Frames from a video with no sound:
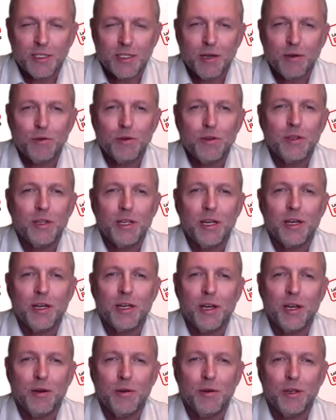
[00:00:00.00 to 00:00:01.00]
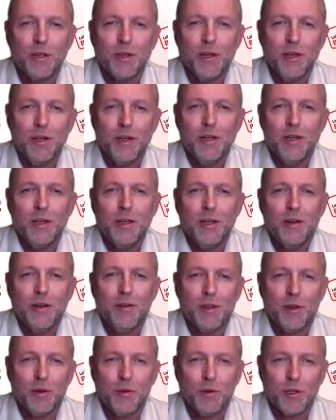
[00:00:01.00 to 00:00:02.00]
How can they get going if
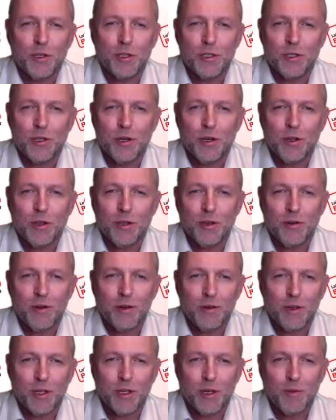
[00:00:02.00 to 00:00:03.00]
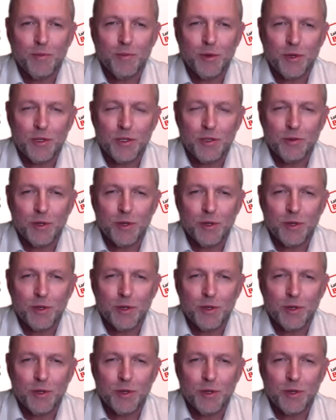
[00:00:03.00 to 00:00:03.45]
they want to start their own companies?